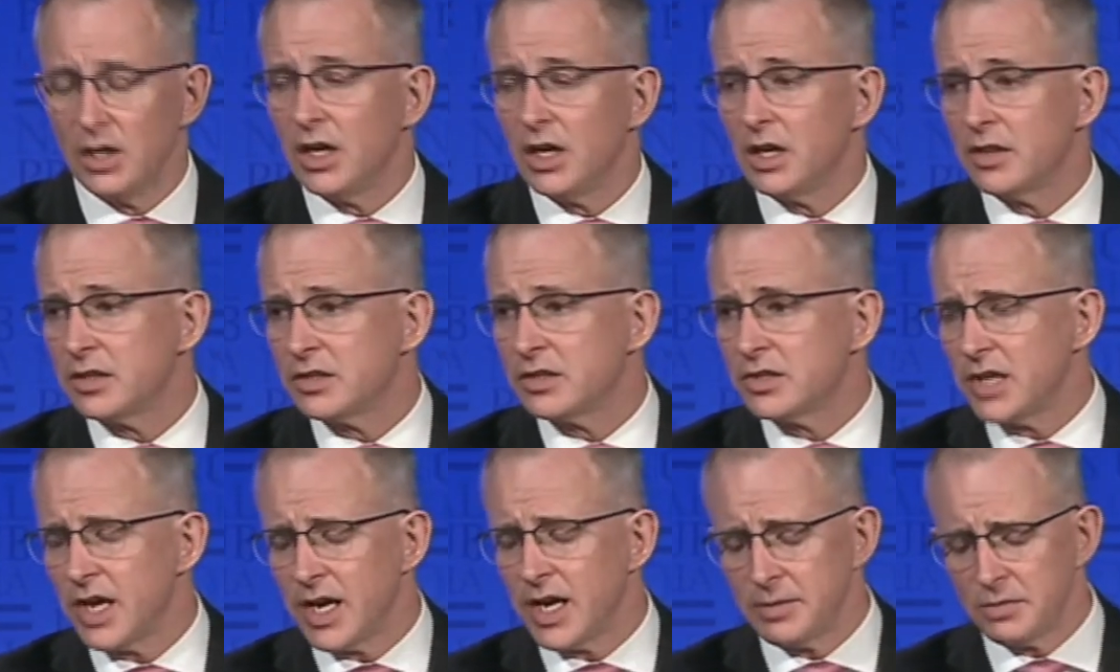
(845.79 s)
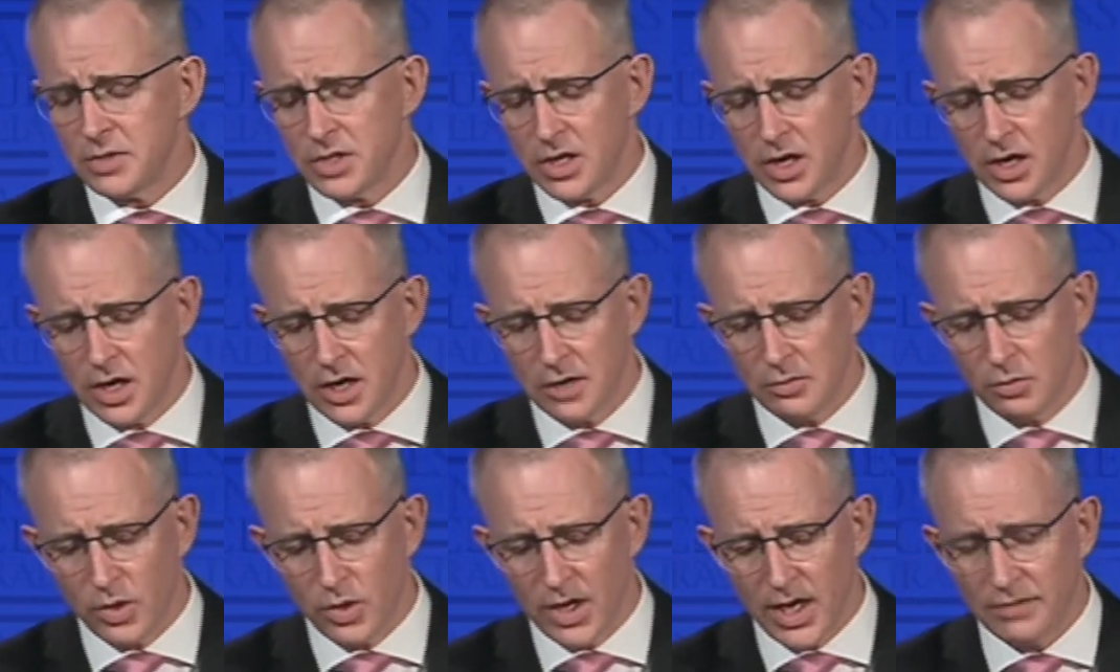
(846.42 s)
At the same
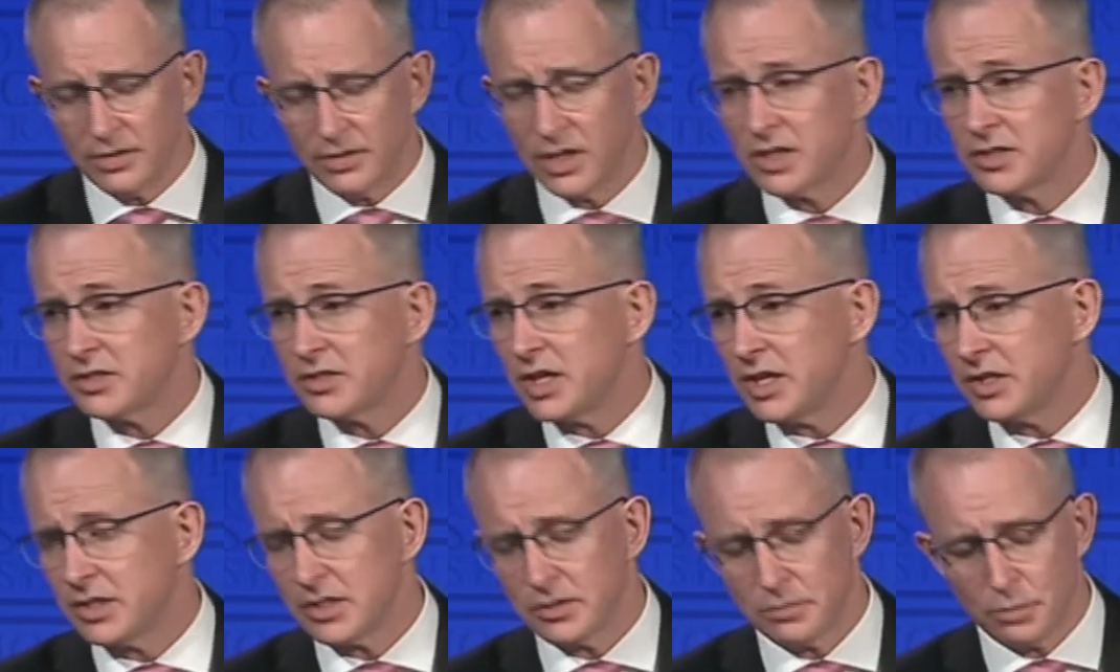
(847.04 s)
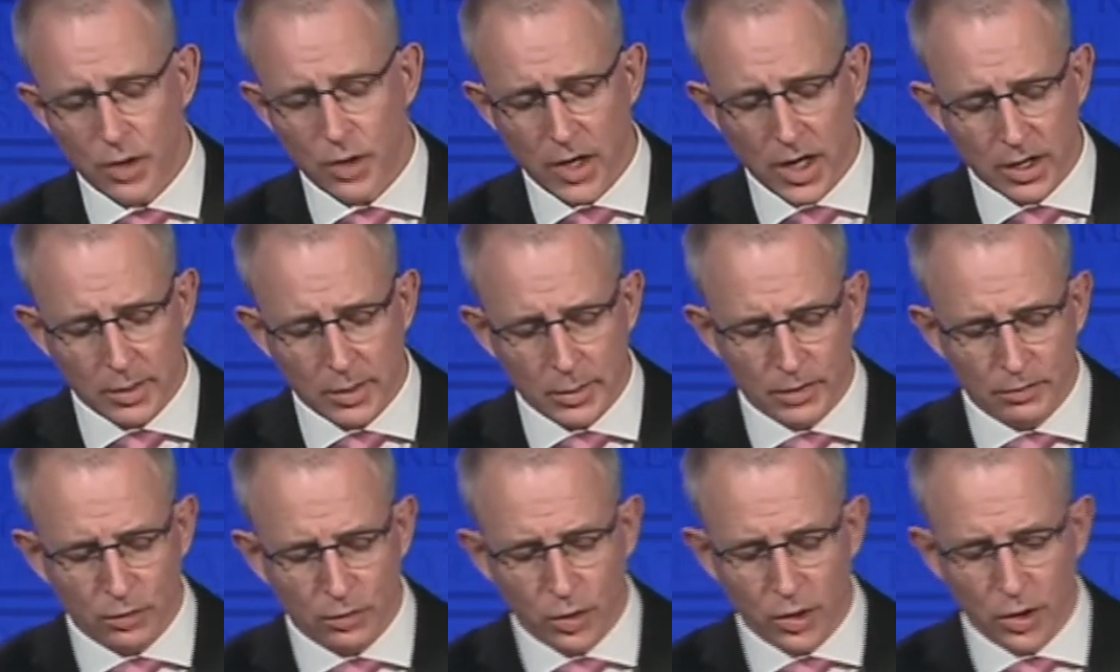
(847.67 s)
time, we have an extensive program
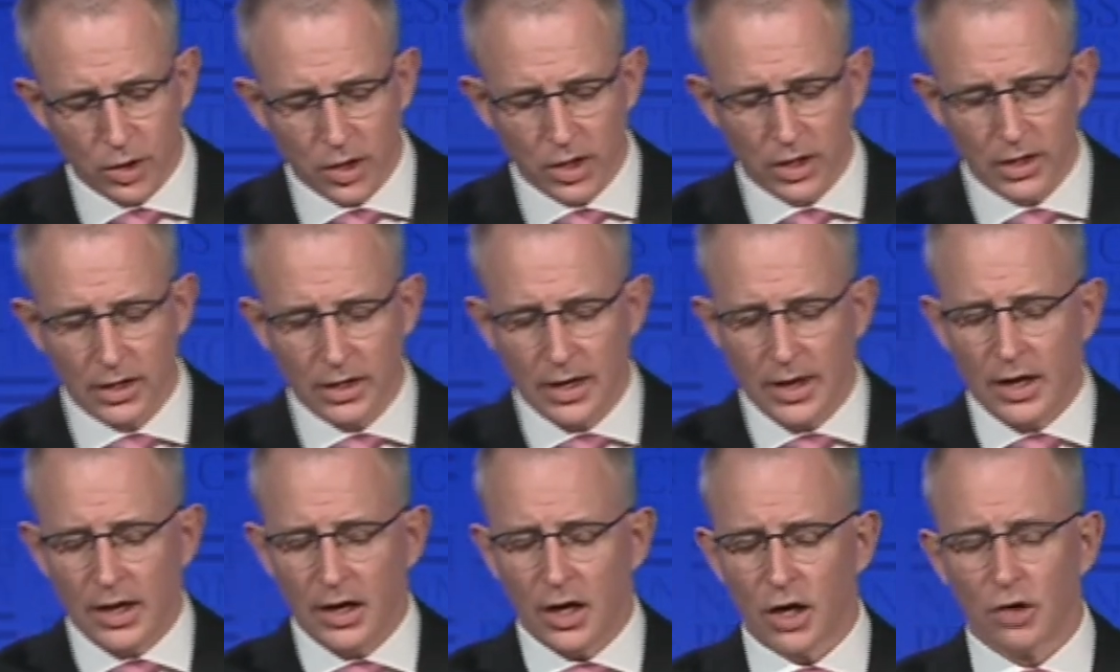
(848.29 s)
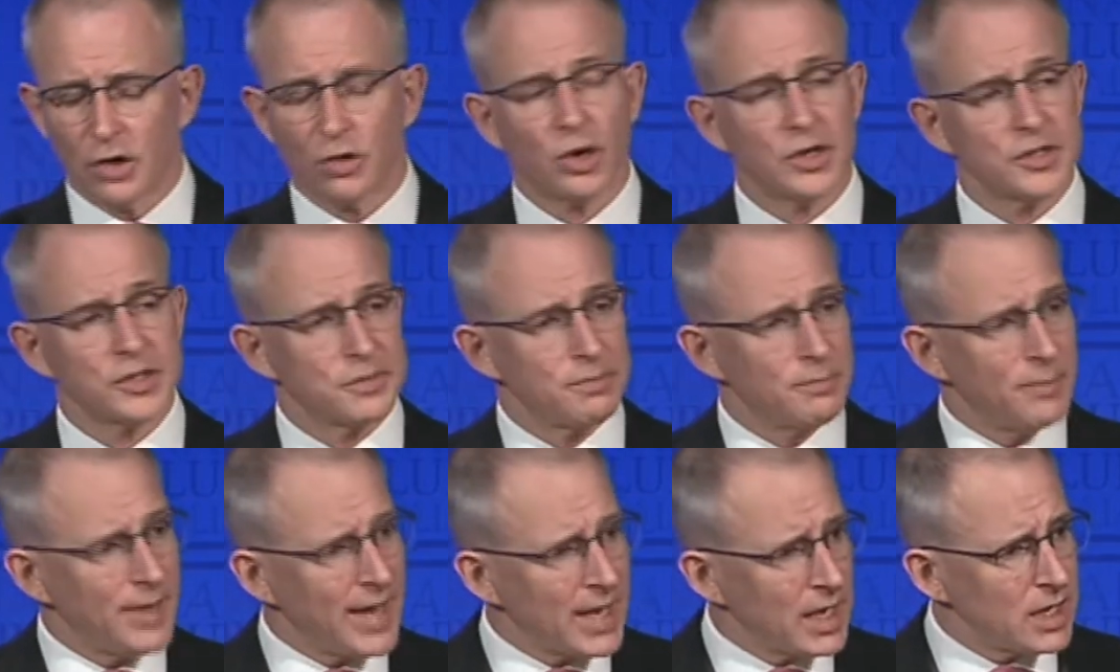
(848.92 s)
of work across
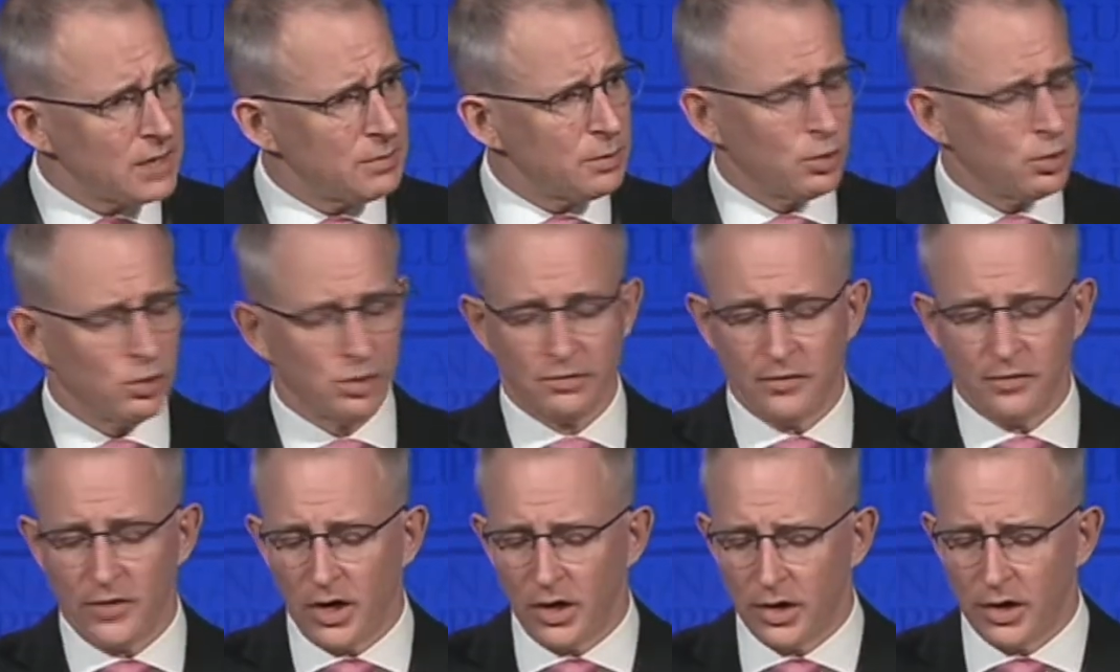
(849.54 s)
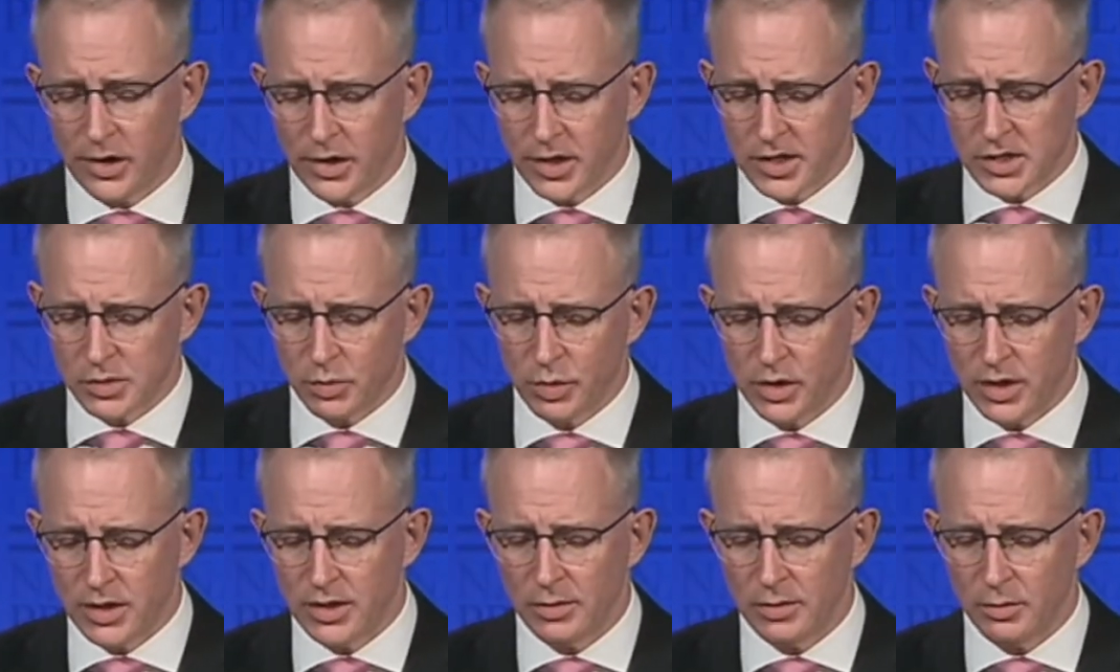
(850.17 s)
many portfolios
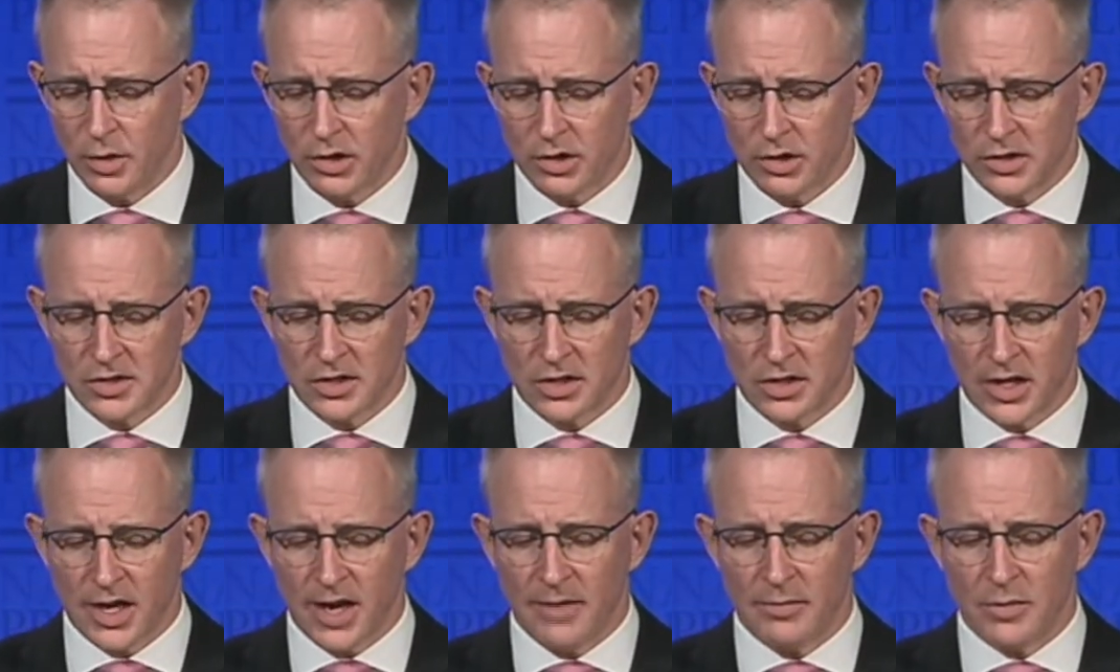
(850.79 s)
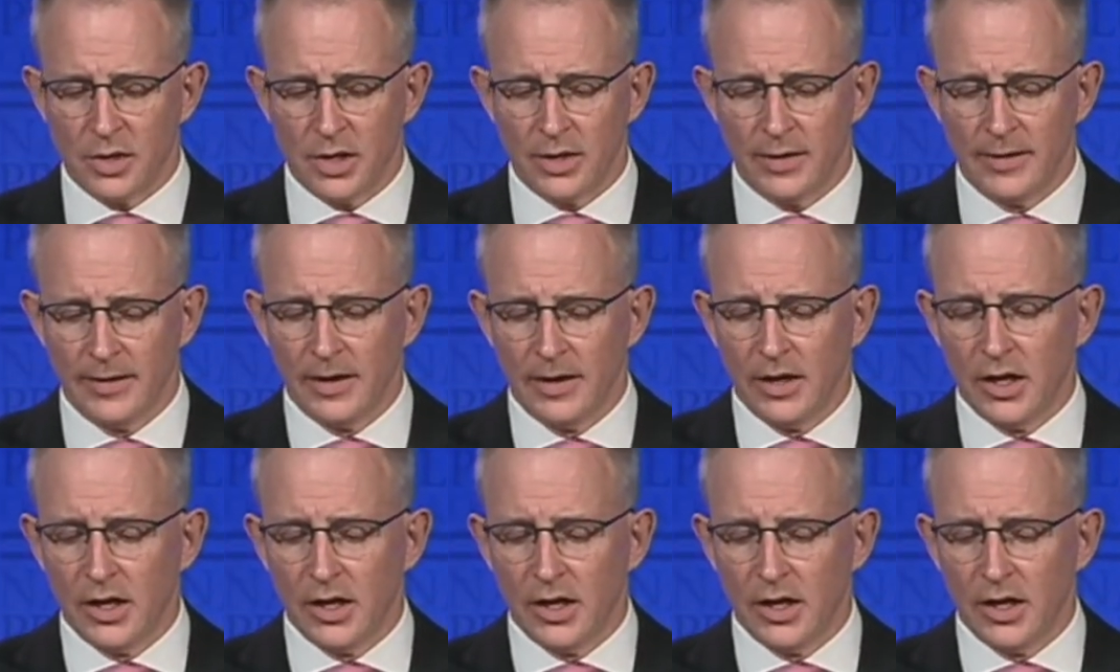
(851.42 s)
within the Morrison Government